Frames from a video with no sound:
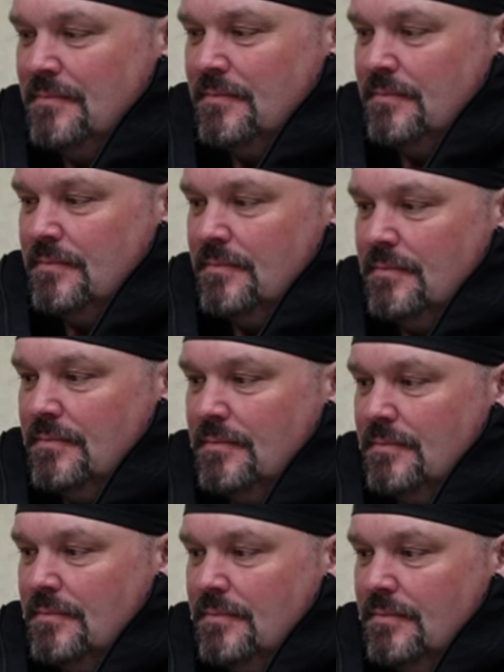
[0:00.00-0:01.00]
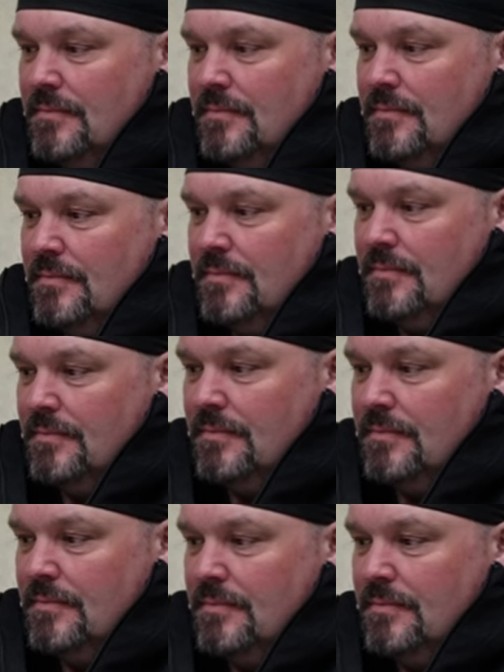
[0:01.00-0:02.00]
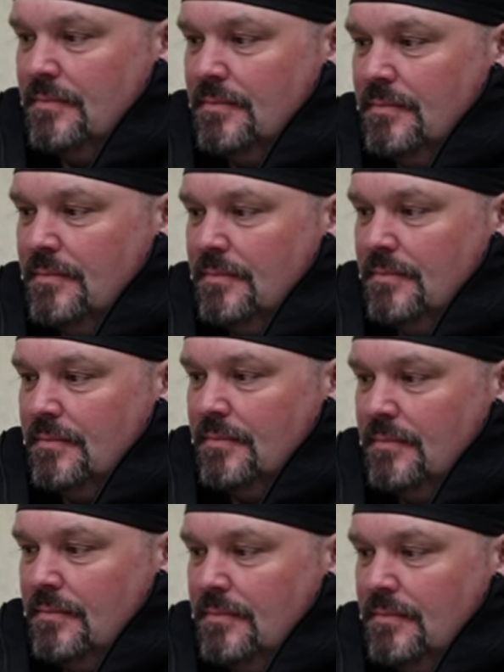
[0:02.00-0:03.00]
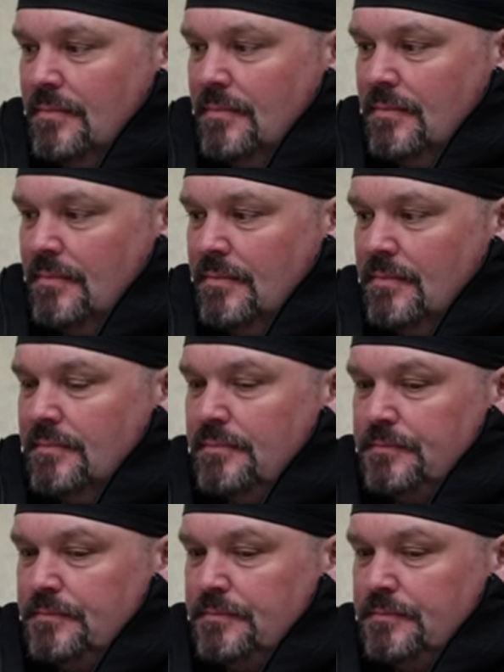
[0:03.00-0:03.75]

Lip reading: (not speaking)